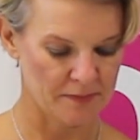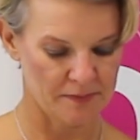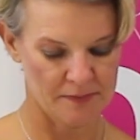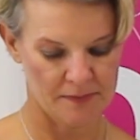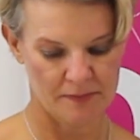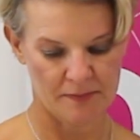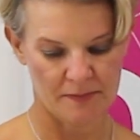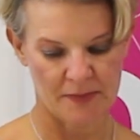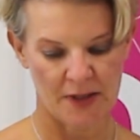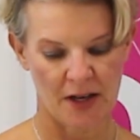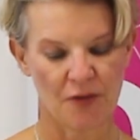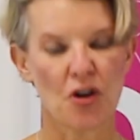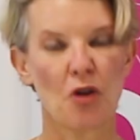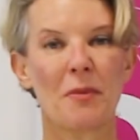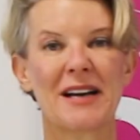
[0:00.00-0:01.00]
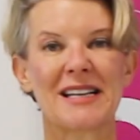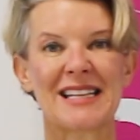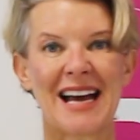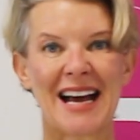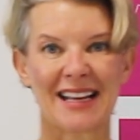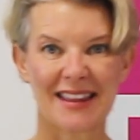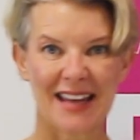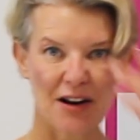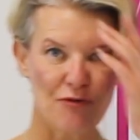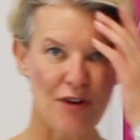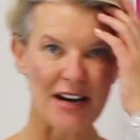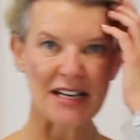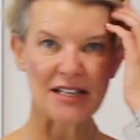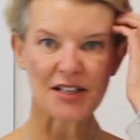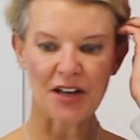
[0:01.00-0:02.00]
I've got my tag there
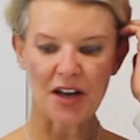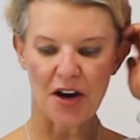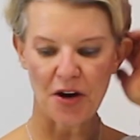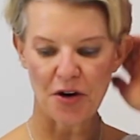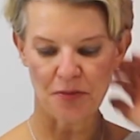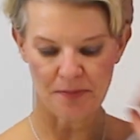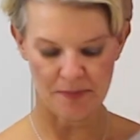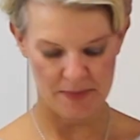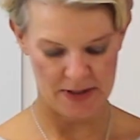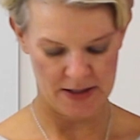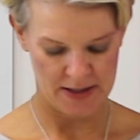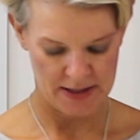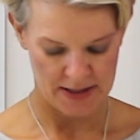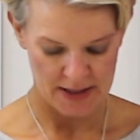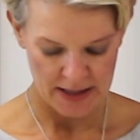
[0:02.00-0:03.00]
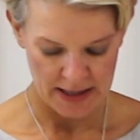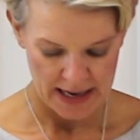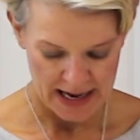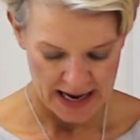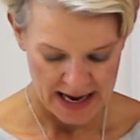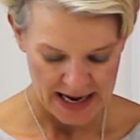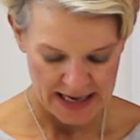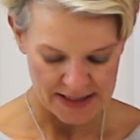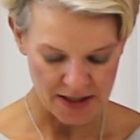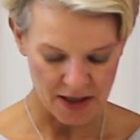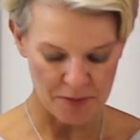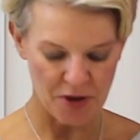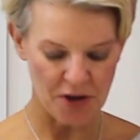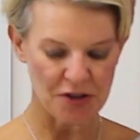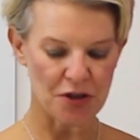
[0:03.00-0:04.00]
ready to go, and
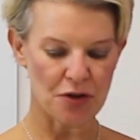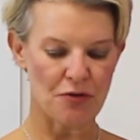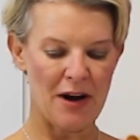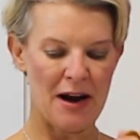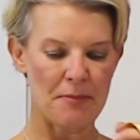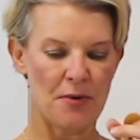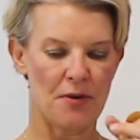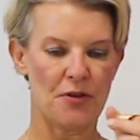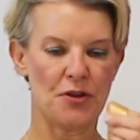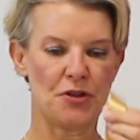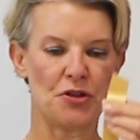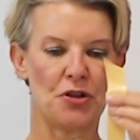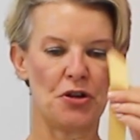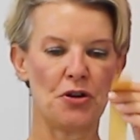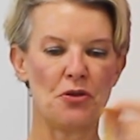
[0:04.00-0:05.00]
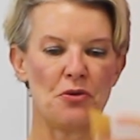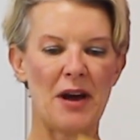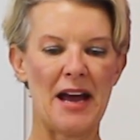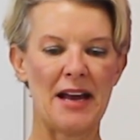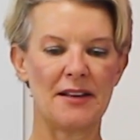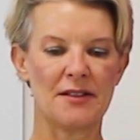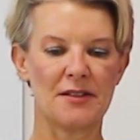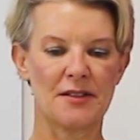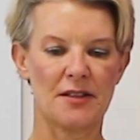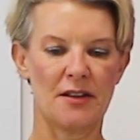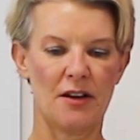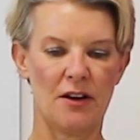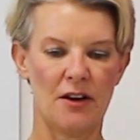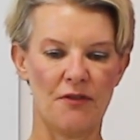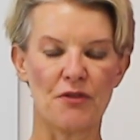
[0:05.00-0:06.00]
I'm going to grab the 2 ends
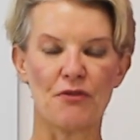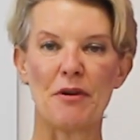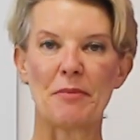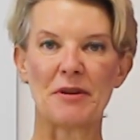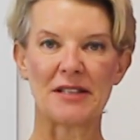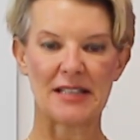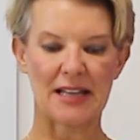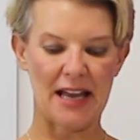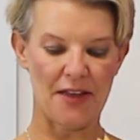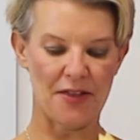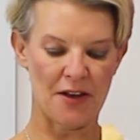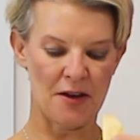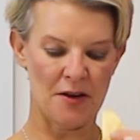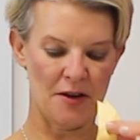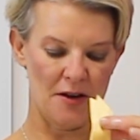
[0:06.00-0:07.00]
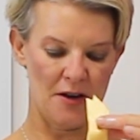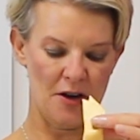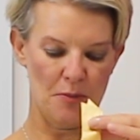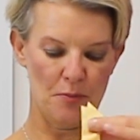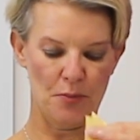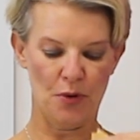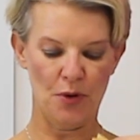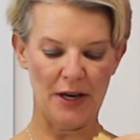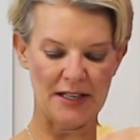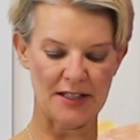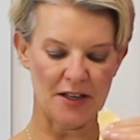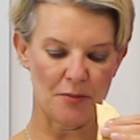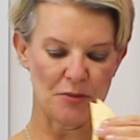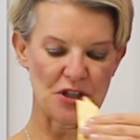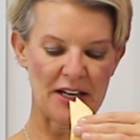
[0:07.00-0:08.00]
of the ribbon together, pull it
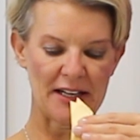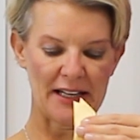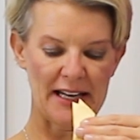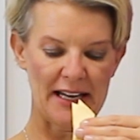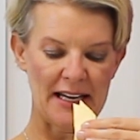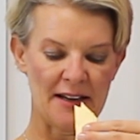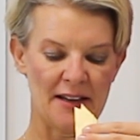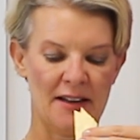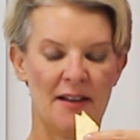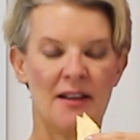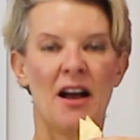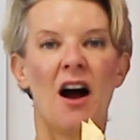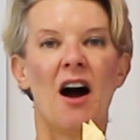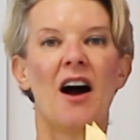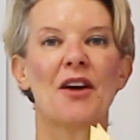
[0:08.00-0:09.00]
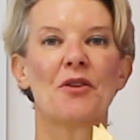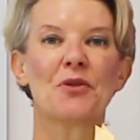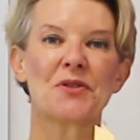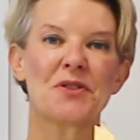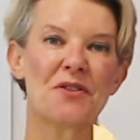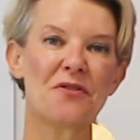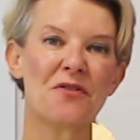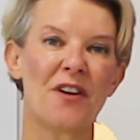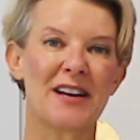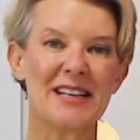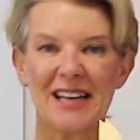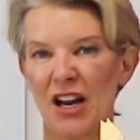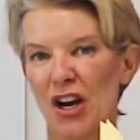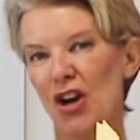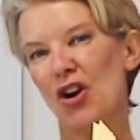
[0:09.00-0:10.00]
up gently. I also find
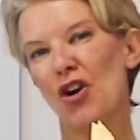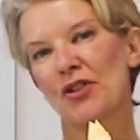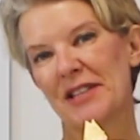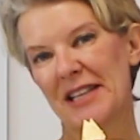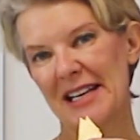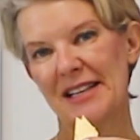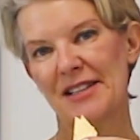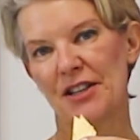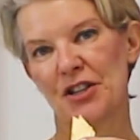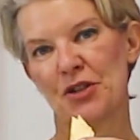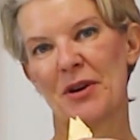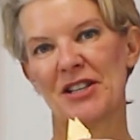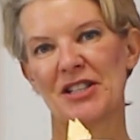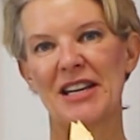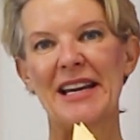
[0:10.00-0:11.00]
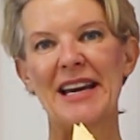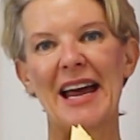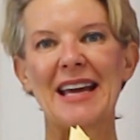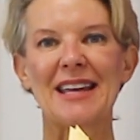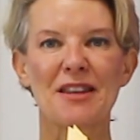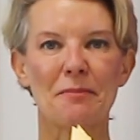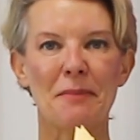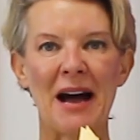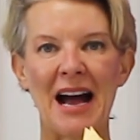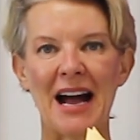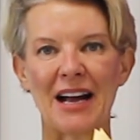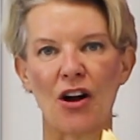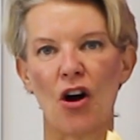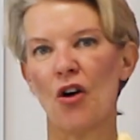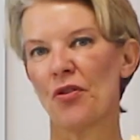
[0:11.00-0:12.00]
it a lot easier to actually lay the
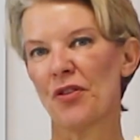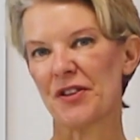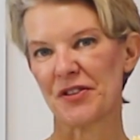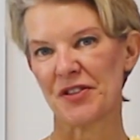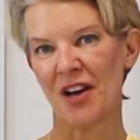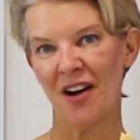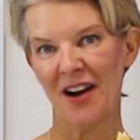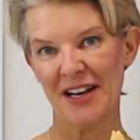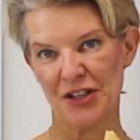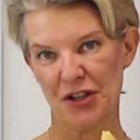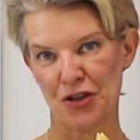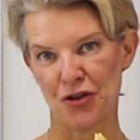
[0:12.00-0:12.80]
bag on the side to